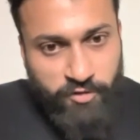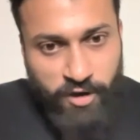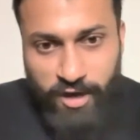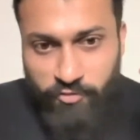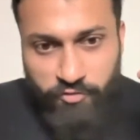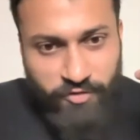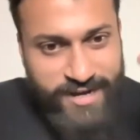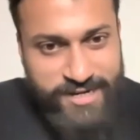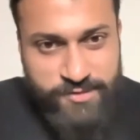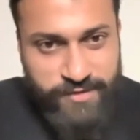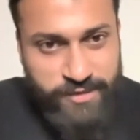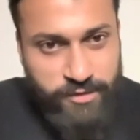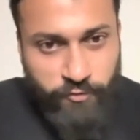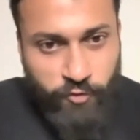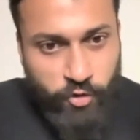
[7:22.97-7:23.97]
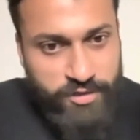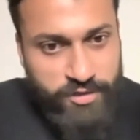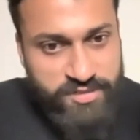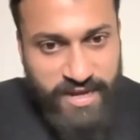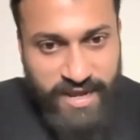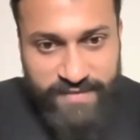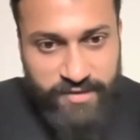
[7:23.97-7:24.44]
are friends right. with the
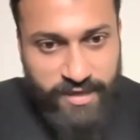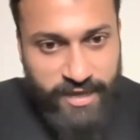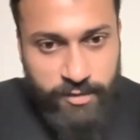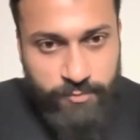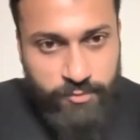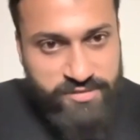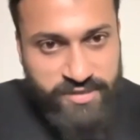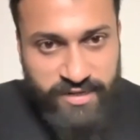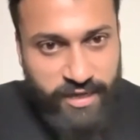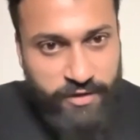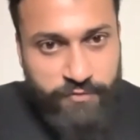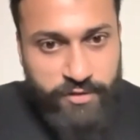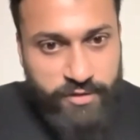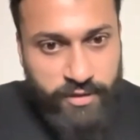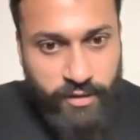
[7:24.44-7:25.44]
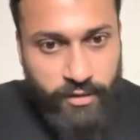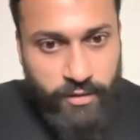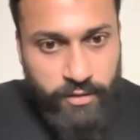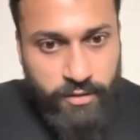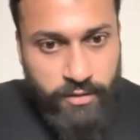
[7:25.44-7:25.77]
forest and the animals and everything.